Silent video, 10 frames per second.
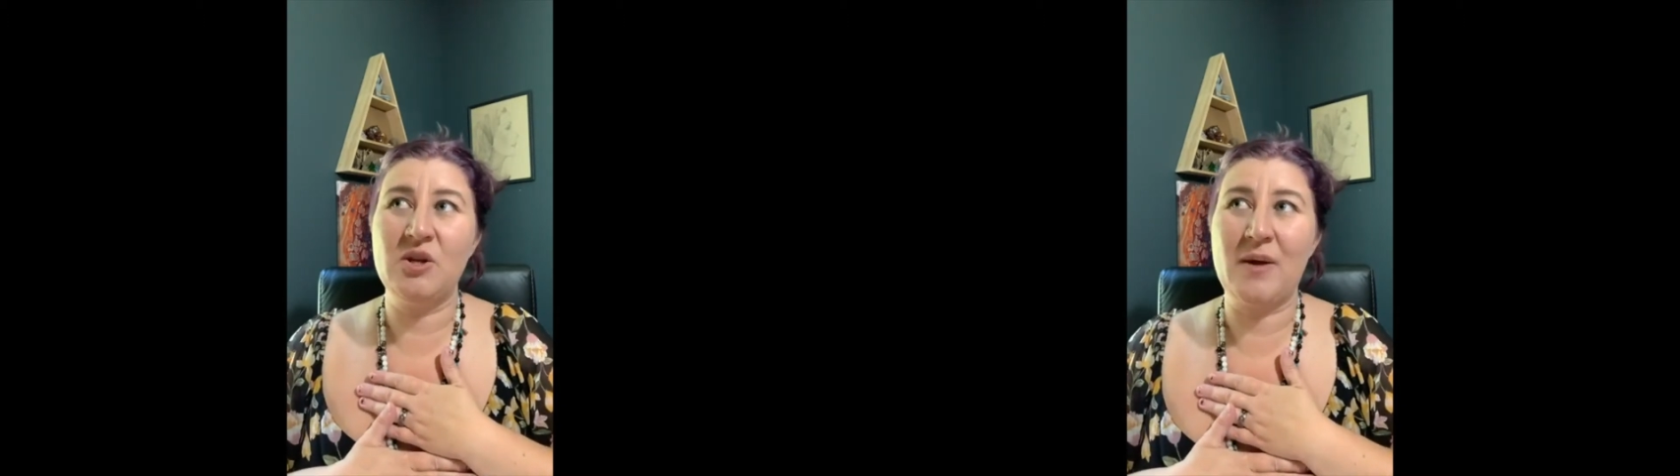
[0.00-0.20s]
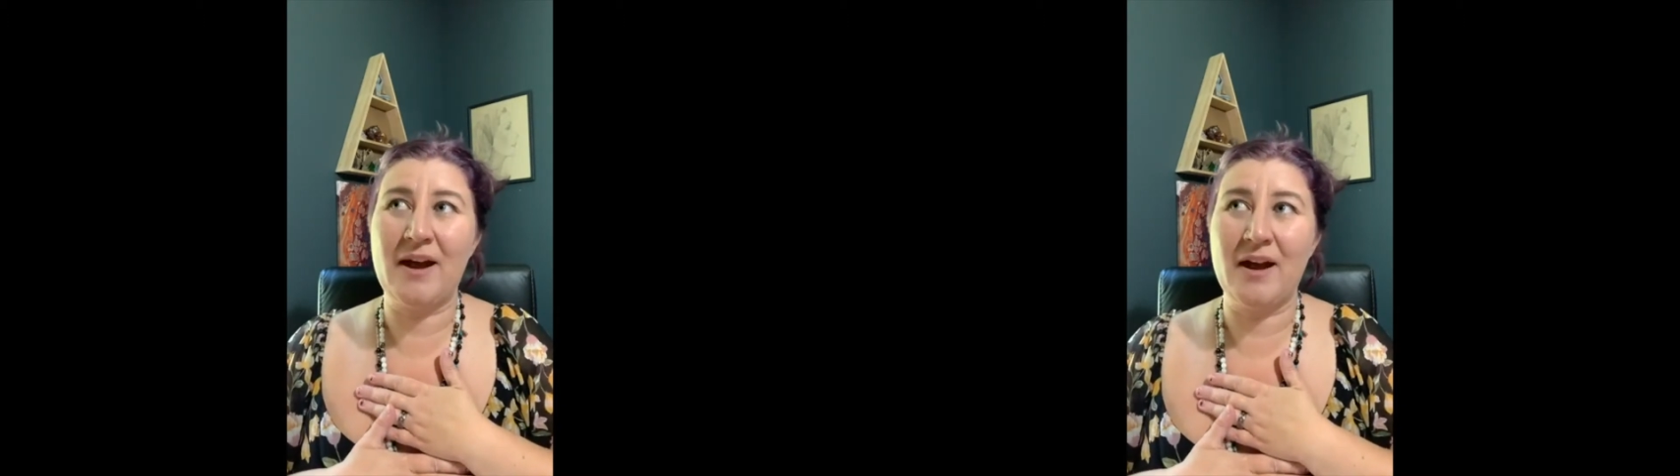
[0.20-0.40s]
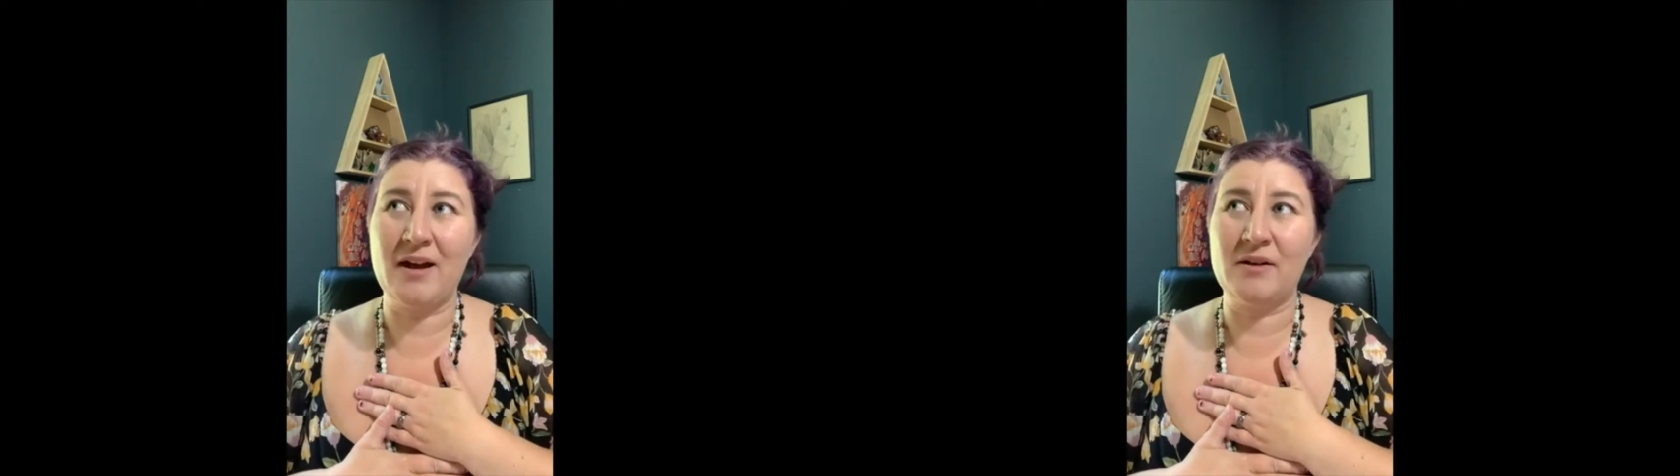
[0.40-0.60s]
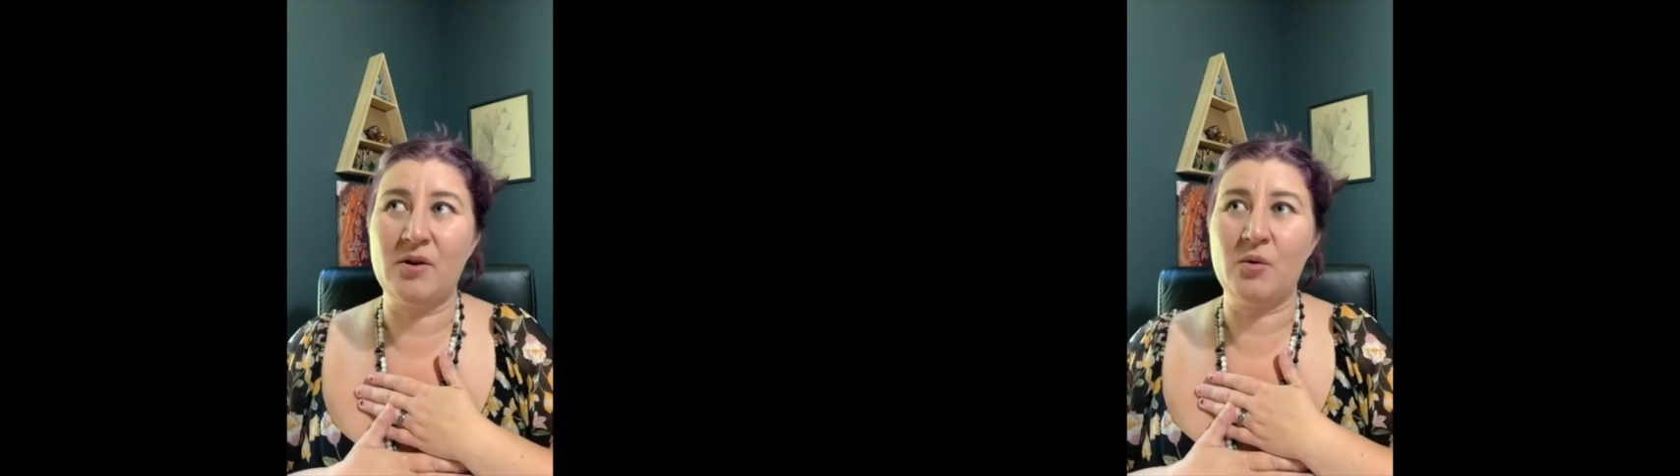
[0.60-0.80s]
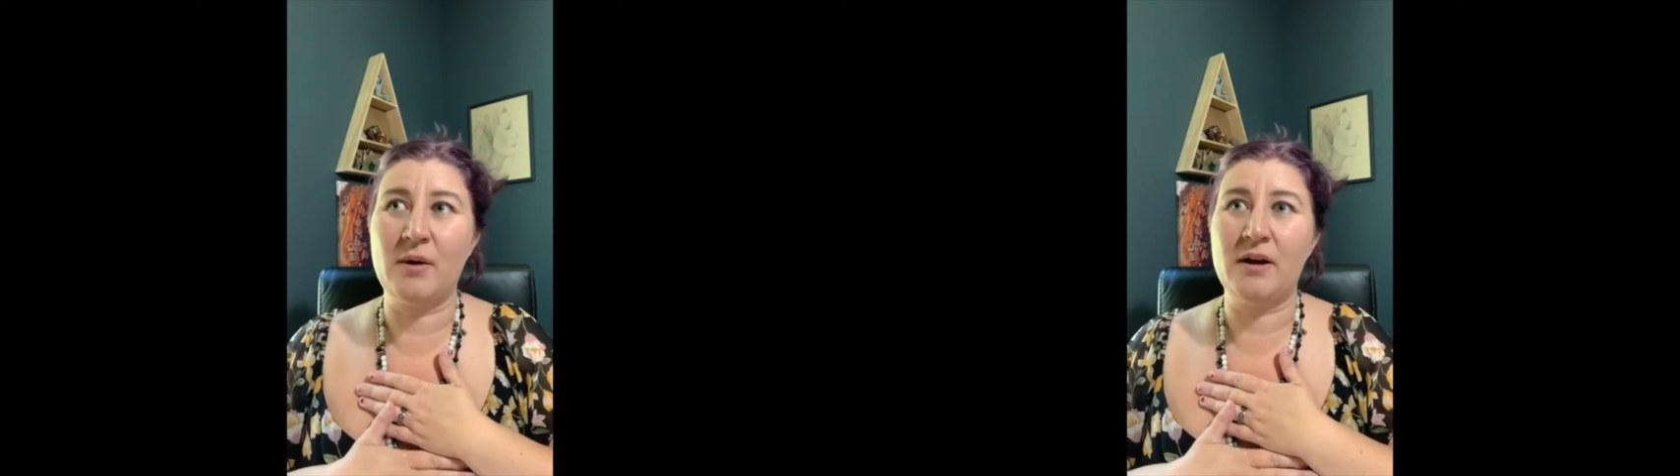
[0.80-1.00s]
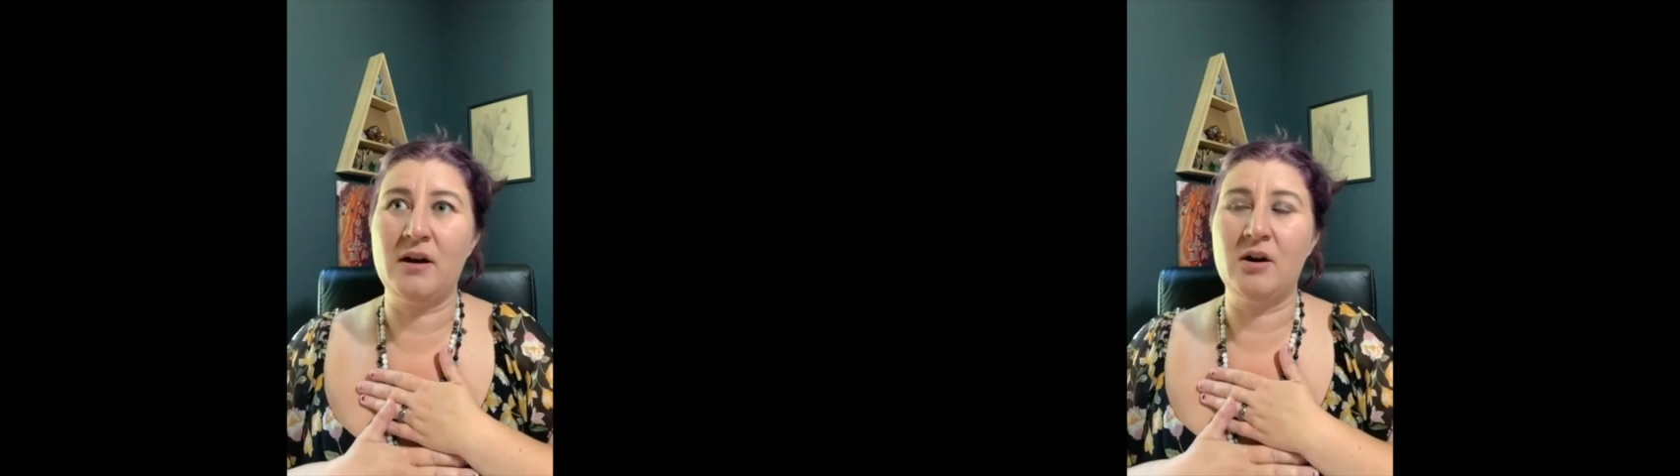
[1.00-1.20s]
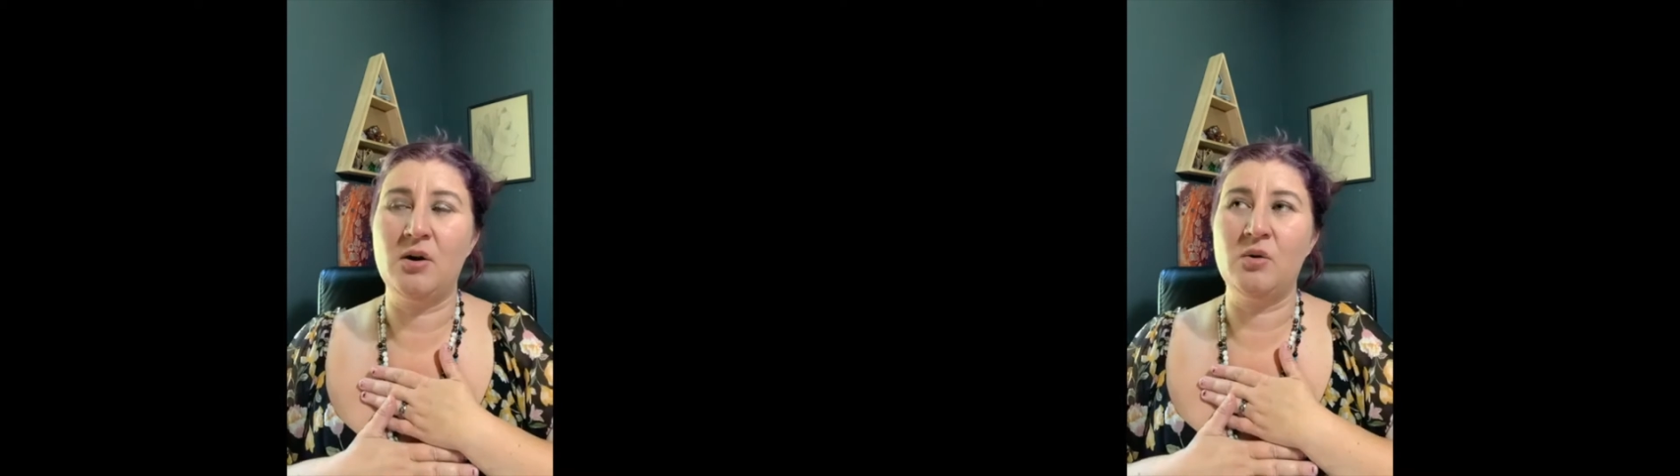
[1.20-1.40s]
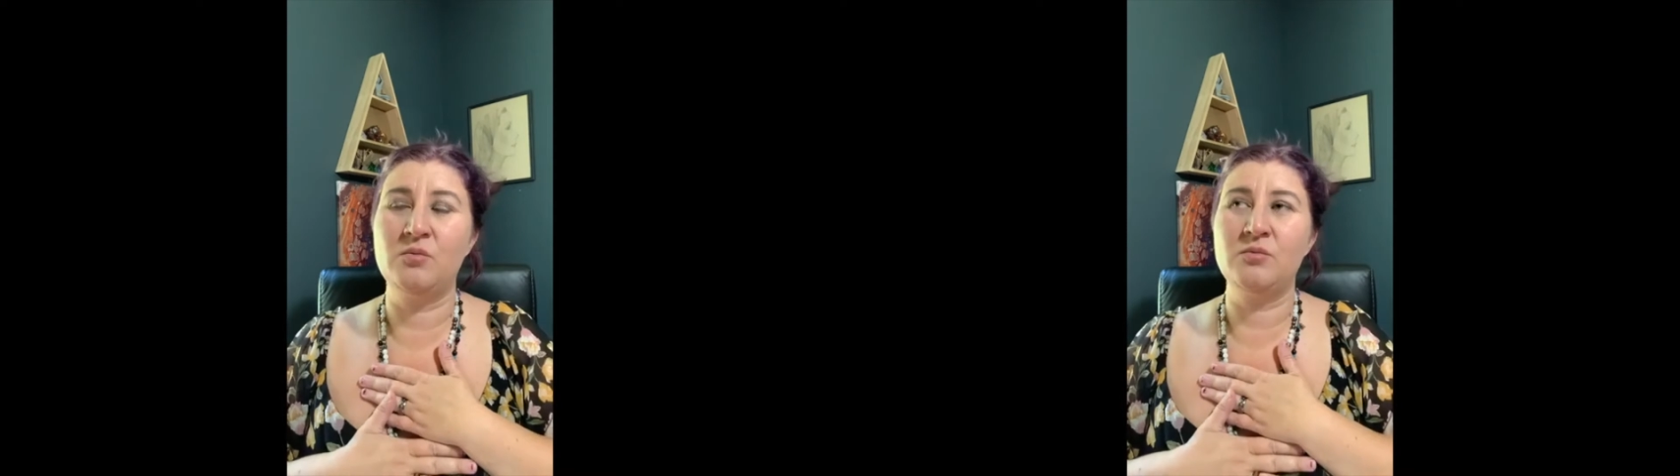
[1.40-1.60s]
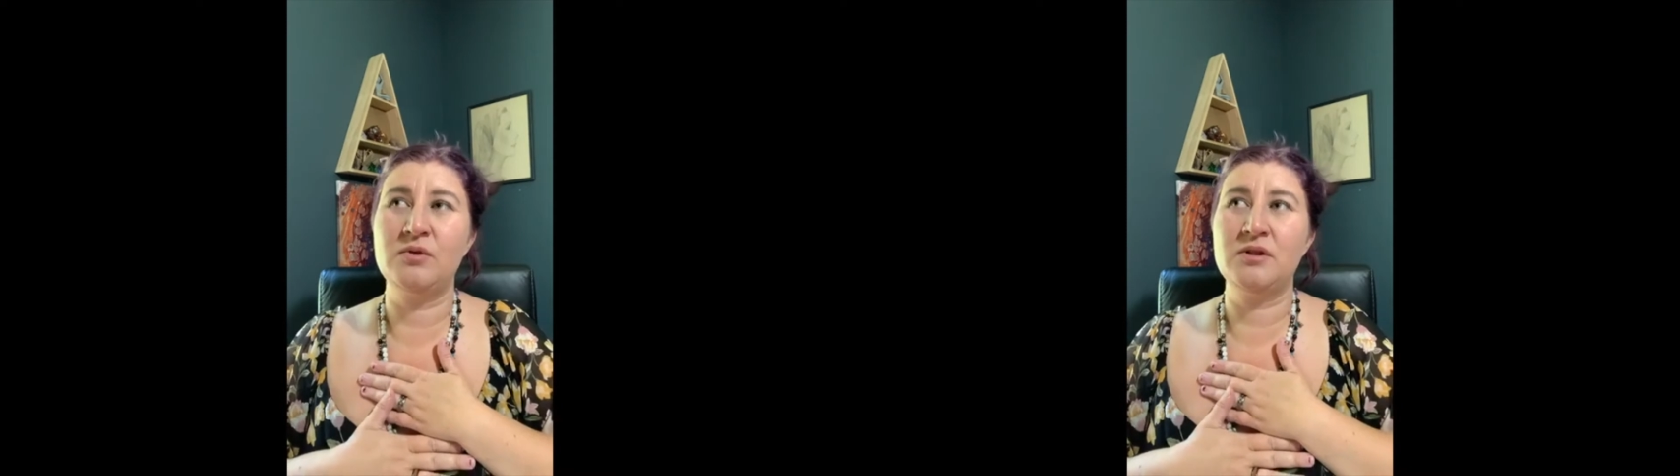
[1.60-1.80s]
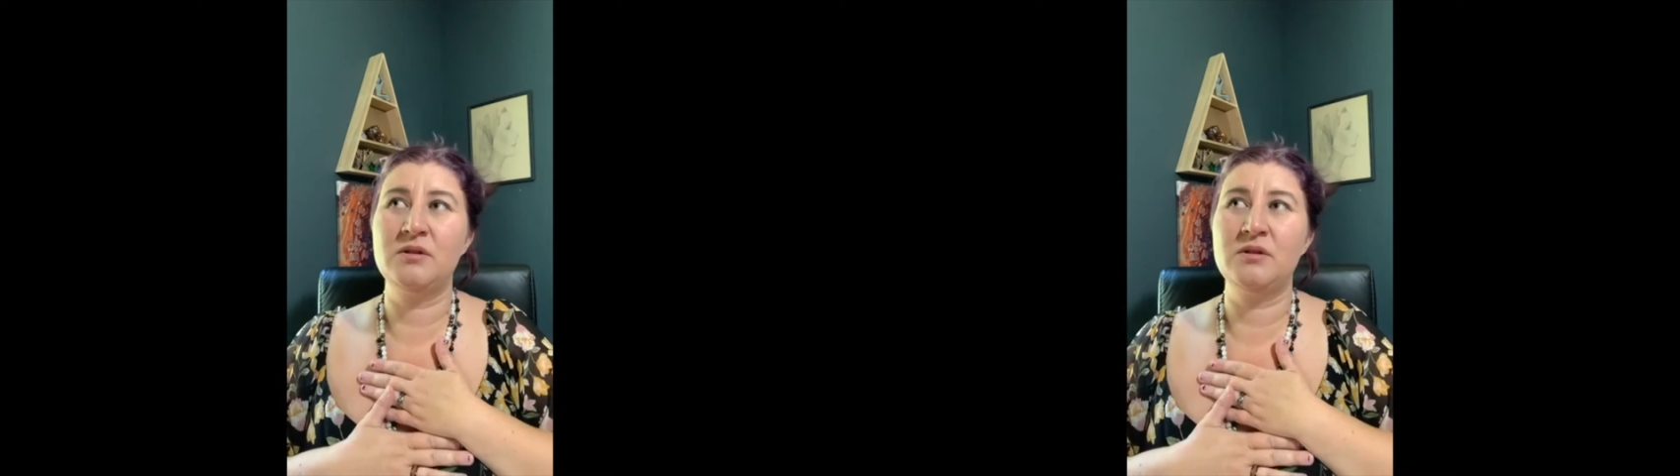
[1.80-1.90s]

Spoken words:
had around